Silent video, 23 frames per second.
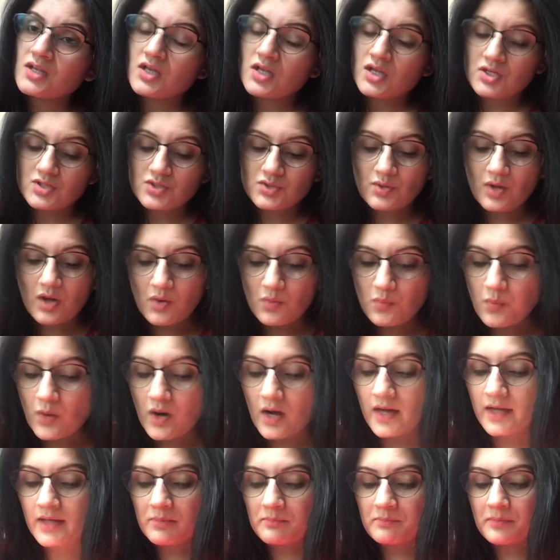to
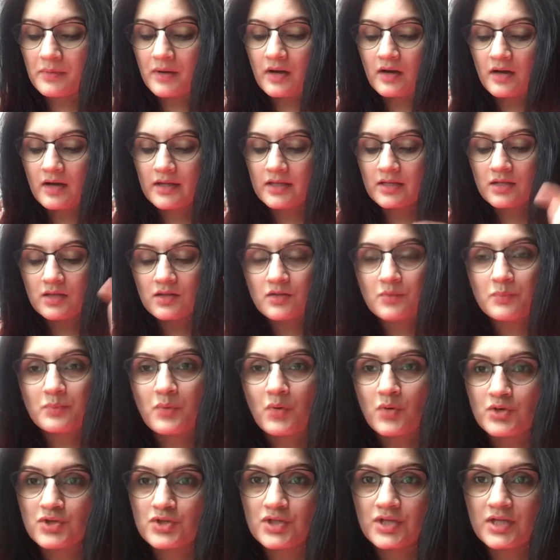Hawaii by the
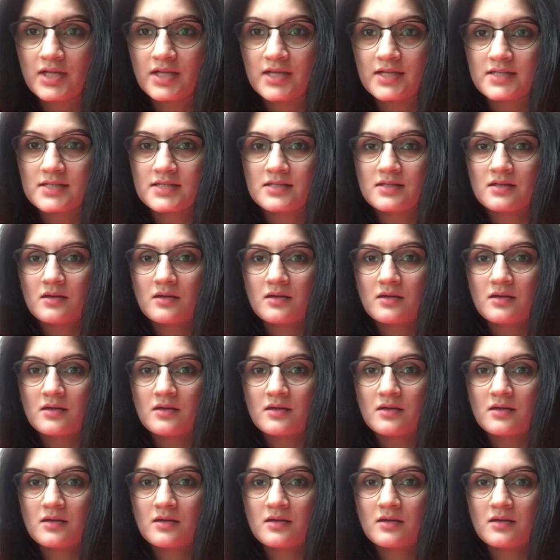Portuguese.